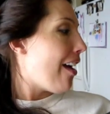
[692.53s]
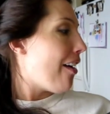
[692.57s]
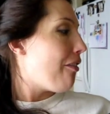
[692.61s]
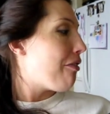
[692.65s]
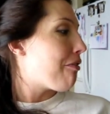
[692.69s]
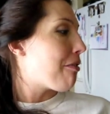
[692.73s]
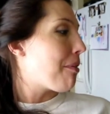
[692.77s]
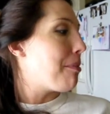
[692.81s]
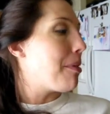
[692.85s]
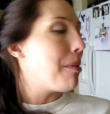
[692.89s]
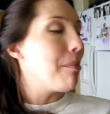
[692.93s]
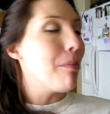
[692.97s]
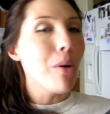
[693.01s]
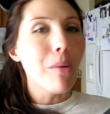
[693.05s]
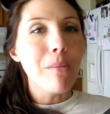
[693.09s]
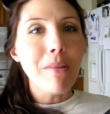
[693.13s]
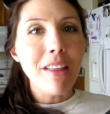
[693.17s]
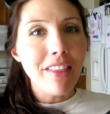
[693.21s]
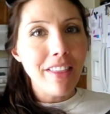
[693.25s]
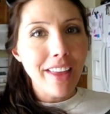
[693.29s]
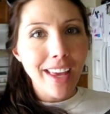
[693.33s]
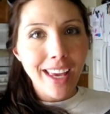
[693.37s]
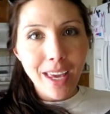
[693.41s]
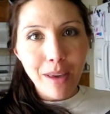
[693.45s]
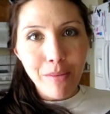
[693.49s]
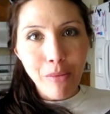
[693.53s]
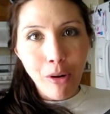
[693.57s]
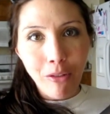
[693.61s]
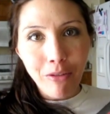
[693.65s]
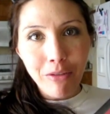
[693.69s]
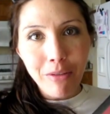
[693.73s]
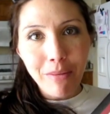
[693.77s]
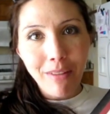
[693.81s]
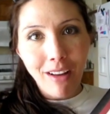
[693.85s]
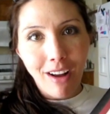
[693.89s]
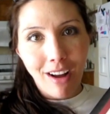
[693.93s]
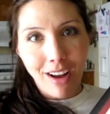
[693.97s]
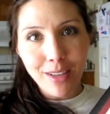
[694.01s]
from the moment they came home
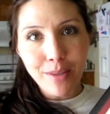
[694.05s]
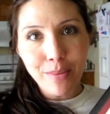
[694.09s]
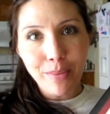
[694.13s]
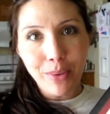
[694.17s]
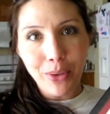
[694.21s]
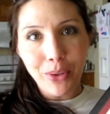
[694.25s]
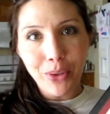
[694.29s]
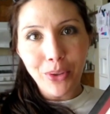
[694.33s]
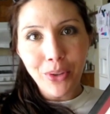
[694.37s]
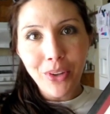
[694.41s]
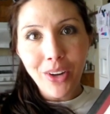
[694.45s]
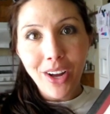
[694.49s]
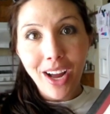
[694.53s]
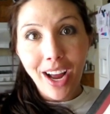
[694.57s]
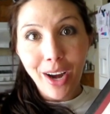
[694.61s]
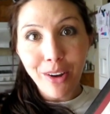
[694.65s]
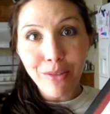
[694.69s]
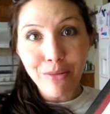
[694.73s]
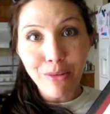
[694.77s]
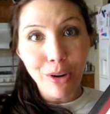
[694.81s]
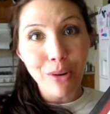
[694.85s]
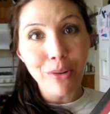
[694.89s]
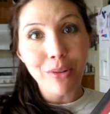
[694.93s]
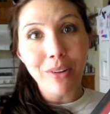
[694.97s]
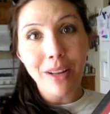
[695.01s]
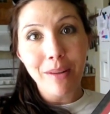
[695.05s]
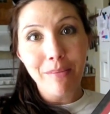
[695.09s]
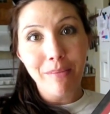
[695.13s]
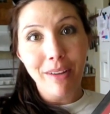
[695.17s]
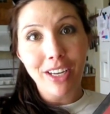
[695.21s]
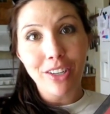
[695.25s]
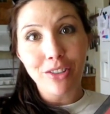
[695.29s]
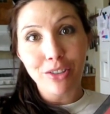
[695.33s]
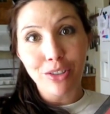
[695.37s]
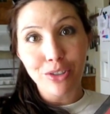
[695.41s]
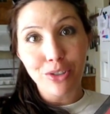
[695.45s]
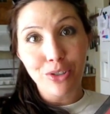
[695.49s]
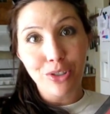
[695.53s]
from the hospital, I wrote in my
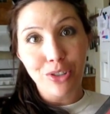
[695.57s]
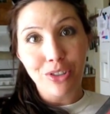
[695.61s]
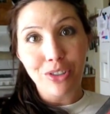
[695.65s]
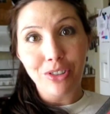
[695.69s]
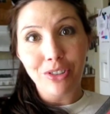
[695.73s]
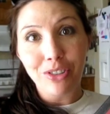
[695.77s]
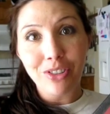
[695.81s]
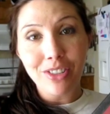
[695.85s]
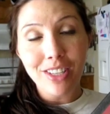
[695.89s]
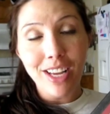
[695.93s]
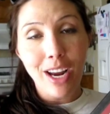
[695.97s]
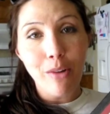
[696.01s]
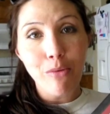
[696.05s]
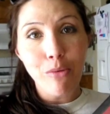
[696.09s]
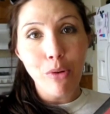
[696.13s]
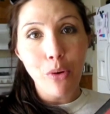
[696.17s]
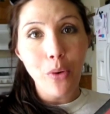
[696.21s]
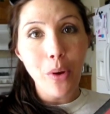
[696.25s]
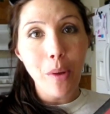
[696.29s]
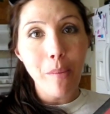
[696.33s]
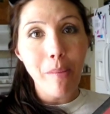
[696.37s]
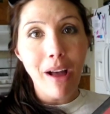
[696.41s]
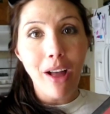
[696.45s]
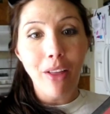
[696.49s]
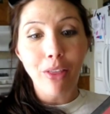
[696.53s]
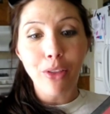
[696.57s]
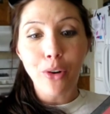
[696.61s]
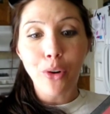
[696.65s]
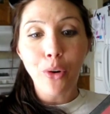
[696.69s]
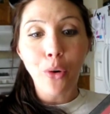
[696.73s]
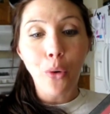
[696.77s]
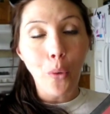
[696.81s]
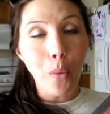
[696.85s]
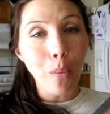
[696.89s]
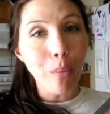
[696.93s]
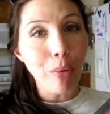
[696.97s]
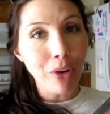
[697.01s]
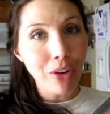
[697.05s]
girls' journals. I wrote about their
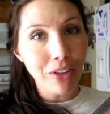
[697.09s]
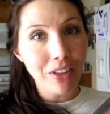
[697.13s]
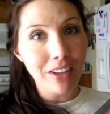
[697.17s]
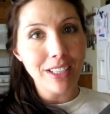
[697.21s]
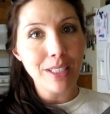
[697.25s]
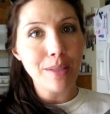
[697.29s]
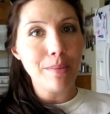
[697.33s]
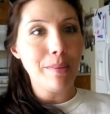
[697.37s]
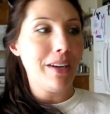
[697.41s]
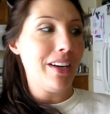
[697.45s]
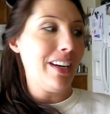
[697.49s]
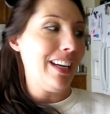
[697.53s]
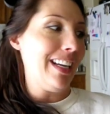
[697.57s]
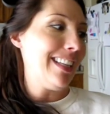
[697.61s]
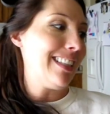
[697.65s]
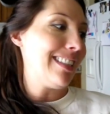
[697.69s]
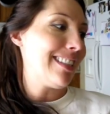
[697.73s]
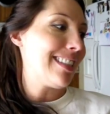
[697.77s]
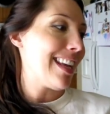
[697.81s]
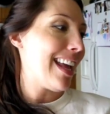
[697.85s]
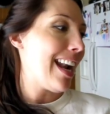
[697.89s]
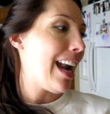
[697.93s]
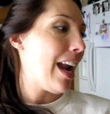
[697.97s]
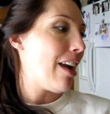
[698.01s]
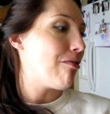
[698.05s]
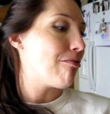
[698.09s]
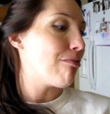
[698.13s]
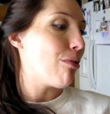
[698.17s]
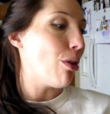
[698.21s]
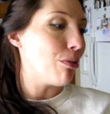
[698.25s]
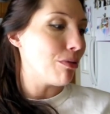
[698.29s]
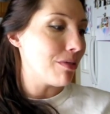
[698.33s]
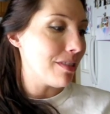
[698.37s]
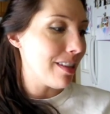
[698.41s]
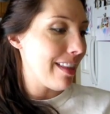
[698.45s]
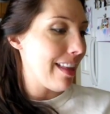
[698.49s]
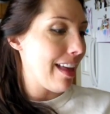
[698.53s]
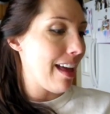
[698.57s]
whole birth experience, and I
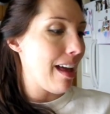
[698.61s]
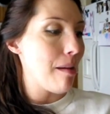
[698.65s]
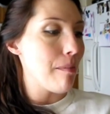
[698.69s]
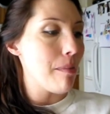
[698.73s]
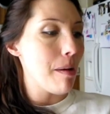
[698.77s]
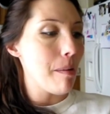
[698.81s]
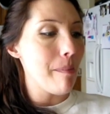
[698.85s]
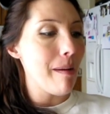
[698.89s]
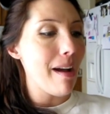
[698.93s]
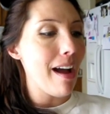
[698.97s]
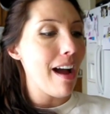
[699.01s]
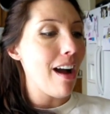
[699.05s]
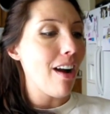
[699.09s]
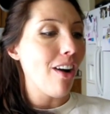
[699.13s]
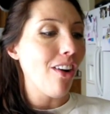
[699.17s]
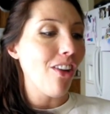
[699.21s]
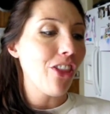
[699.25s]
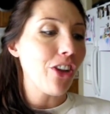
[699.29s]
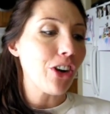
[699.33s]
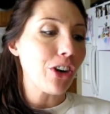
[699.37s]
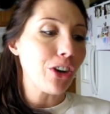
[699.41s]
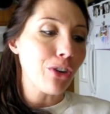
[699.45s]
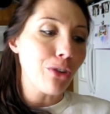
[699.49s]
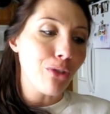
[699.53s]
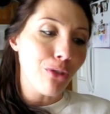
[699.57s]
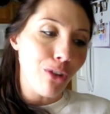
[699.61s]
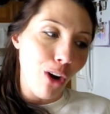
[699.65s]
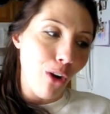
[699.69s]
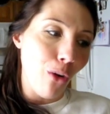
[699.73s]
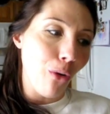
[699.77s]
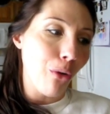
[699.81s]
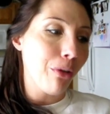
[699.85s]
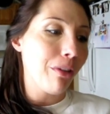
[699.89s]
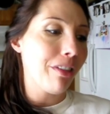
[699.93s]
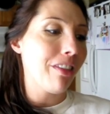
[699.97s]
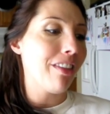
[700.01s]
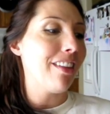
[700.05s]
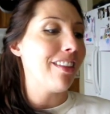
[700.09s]
wrote to them about their
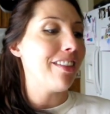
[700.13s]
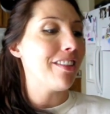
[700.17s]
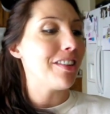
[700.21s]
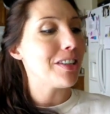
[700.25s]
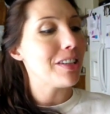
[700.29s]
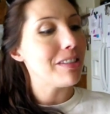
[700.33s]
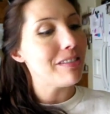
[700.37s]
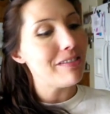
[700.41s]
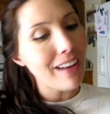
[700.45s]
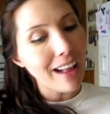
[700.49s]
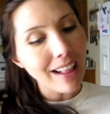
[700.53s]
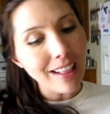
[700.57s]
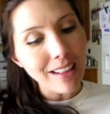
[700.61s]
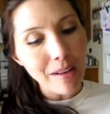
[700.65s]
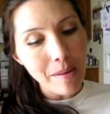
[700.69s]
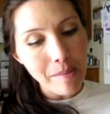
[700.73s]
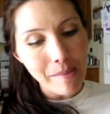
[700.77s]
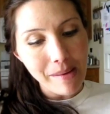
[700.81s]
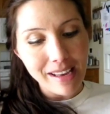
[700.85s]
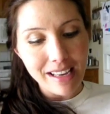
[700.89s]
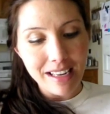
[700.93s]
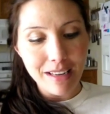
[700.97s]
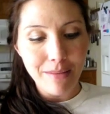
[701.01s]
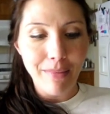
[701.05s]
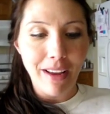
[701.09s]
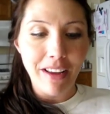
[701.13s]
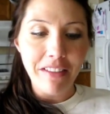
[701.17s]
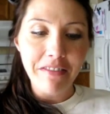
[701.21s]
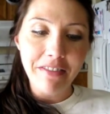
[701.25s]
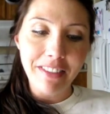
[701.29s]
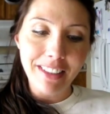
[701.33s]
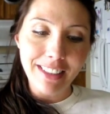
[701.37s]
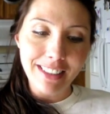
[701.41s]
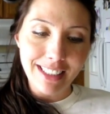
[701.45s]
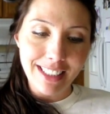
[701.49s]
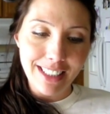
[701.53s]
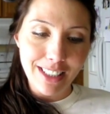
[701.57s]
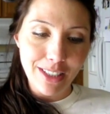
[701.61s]
growth and their development and my
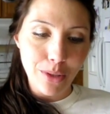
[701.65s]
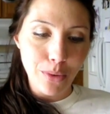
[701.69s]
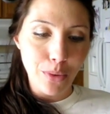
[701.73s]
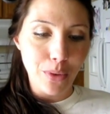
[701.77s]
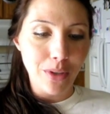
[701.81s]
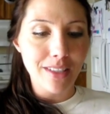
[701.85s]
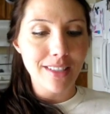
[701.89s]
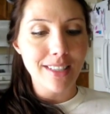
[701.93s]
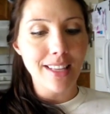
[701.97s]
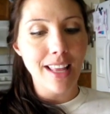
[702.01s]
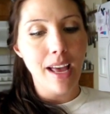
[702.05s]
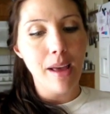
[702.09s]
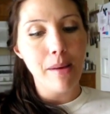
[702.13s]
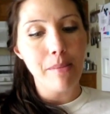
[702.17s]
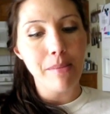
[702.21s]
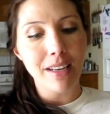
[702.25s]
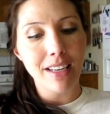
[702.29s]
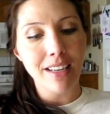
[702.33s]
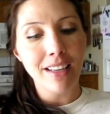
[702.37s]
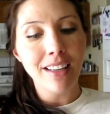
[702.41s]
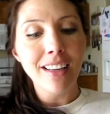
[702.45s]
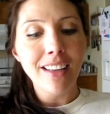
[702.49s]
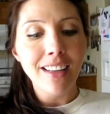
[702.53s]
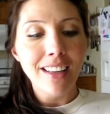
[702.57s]
feelings towards them, and